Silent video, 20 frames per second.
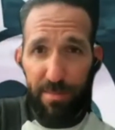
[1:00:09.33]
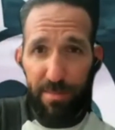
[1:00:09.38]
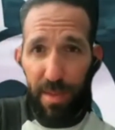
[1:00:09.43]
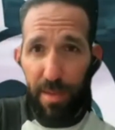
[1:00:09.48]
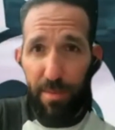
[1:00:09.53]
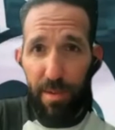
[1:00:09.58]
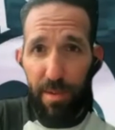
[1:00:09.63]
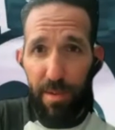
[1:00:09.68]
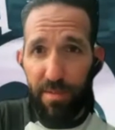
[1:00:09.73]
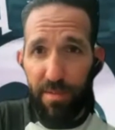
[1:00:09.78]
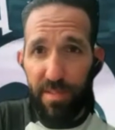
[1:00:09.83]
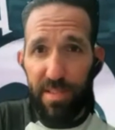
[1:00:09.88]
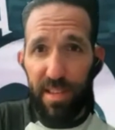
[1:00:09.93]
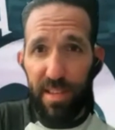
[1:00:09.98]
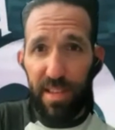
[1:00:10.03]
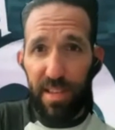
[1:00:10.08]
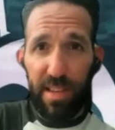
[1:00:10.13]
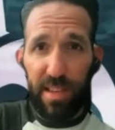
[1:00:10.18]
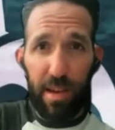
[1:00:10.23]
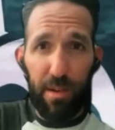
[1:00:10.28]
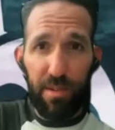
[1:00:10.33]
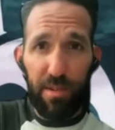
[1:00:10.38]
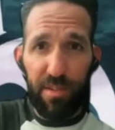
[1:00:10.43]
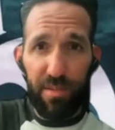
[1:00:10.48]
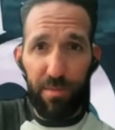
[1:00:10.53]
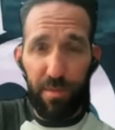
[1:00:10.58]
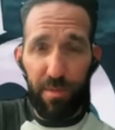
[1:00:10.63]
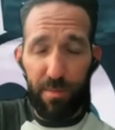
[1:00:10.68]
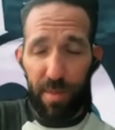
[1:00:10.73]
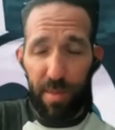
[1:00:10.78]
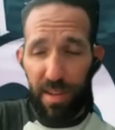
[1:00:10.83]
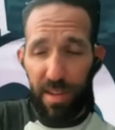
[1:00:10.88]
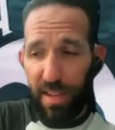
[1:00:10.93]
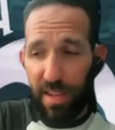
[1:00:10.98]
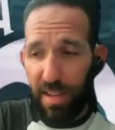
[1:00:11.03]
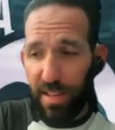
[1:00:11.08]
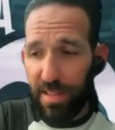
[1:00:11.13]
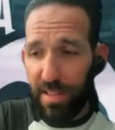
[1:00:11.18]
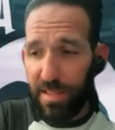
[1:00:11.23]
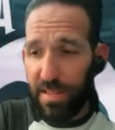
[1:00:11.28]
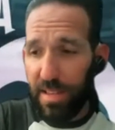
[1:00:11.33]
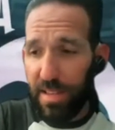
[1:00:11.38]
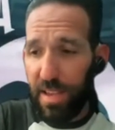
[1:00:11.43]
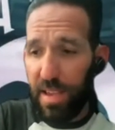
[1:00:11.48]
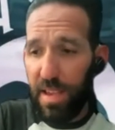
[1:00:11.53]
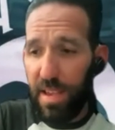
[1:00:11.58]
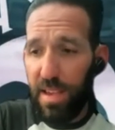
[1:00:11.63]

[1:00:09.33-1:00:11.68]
maybe even 6 hours from with my kids.